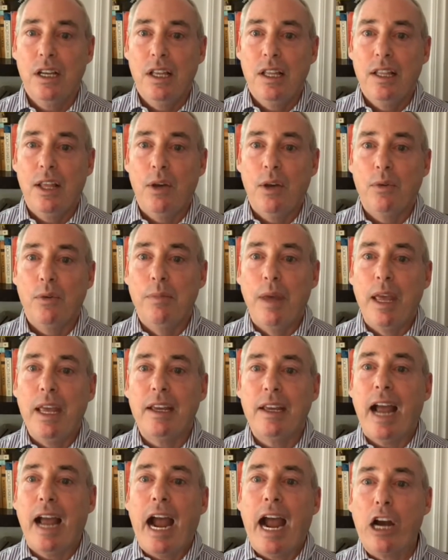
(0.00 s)
that would make it
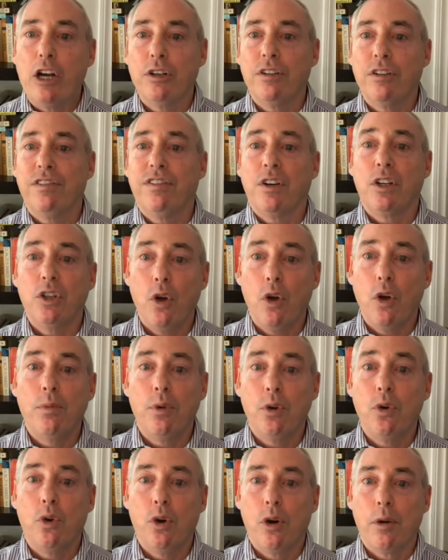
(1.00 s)
harder for global
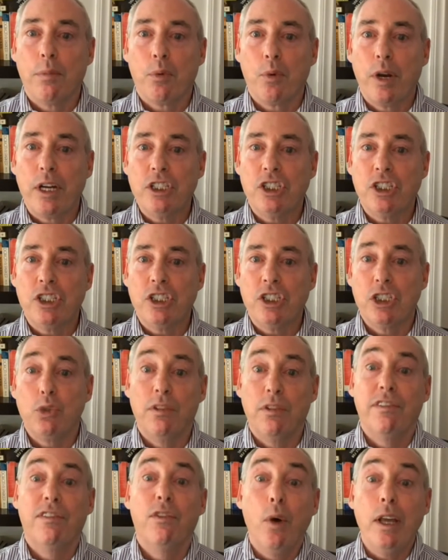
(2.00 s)
corporations
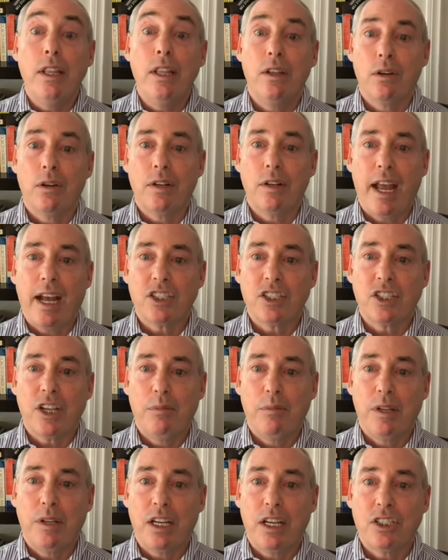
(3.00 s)
to avoid their tax
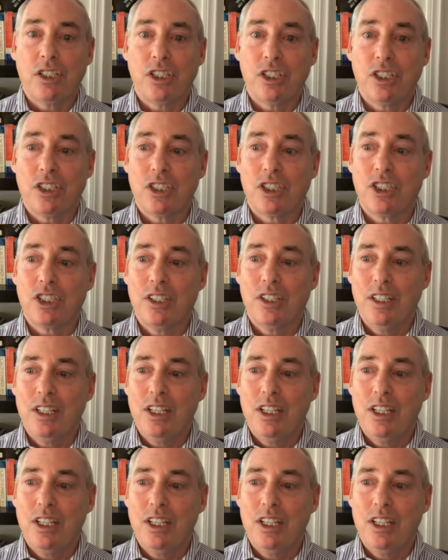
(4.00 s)
obligations.